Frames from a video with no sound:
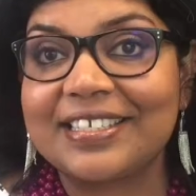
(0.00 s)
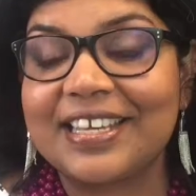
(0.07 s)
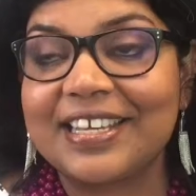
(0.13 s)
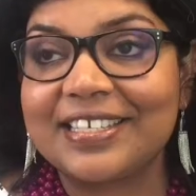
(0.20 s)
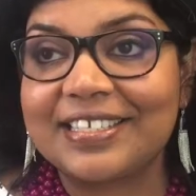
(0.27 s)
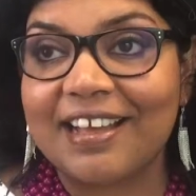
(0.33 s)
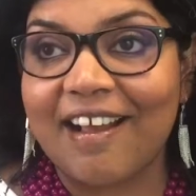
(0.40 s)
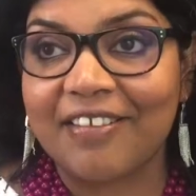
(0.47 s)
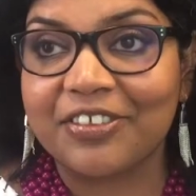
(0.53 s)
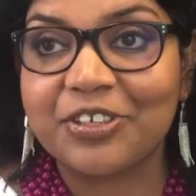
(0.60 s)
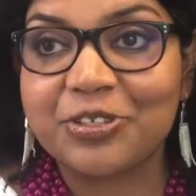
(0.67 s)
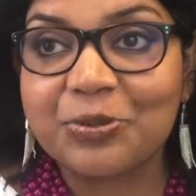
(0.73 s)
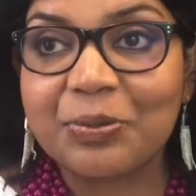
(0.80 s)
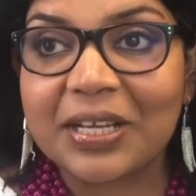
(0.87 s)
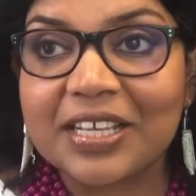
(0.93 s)
States are the
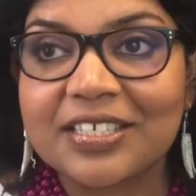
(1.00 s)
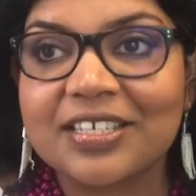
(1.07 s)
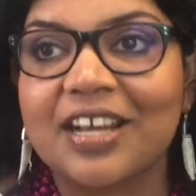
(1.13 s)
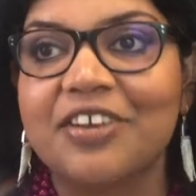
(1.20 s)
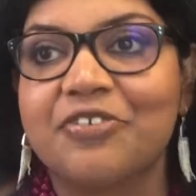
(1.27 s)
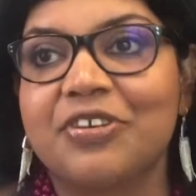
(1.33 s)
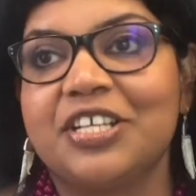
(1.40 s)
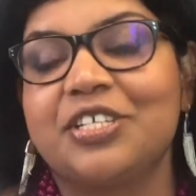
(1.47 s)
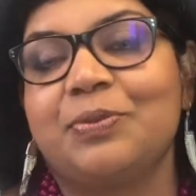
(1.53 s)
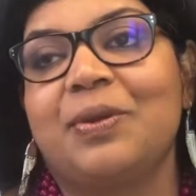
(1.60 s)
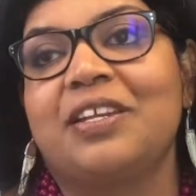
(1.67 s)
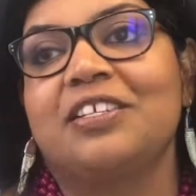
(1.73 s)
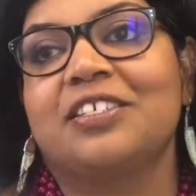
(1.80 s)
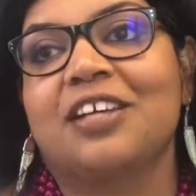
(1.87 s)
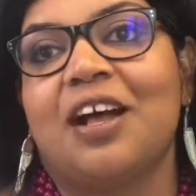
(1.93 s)
two biggest countries
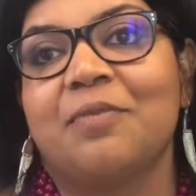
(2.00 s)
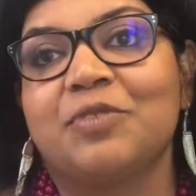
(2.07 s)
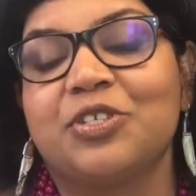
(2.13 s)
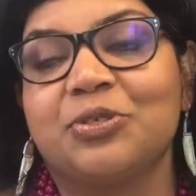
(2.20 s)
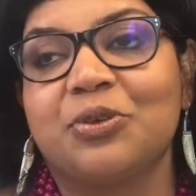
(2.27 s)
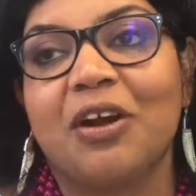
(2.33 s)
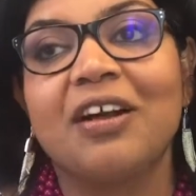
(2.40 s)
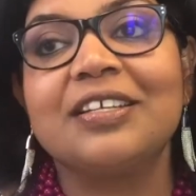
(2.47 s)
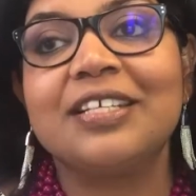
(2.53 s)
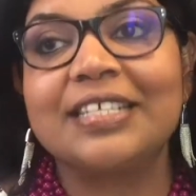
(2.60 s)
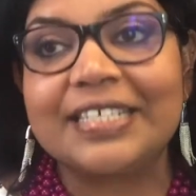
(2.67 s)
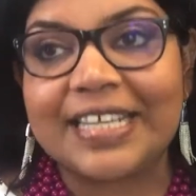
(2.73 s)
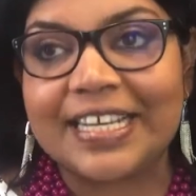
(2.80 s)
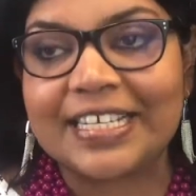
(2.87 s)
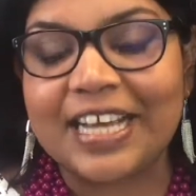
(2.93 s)
when it comes to
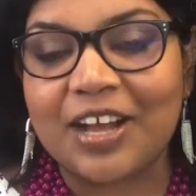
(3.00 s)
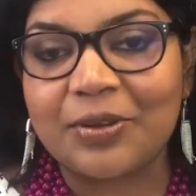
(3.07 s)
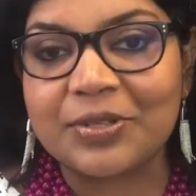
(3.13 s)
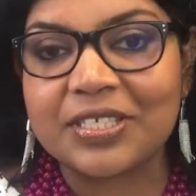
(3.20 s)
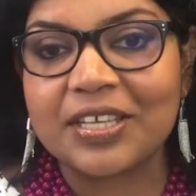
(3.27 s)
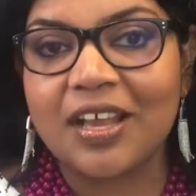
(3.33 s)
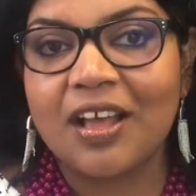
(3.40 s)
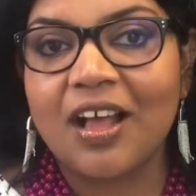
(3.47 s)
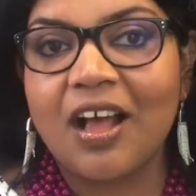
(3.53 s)
content takedowns.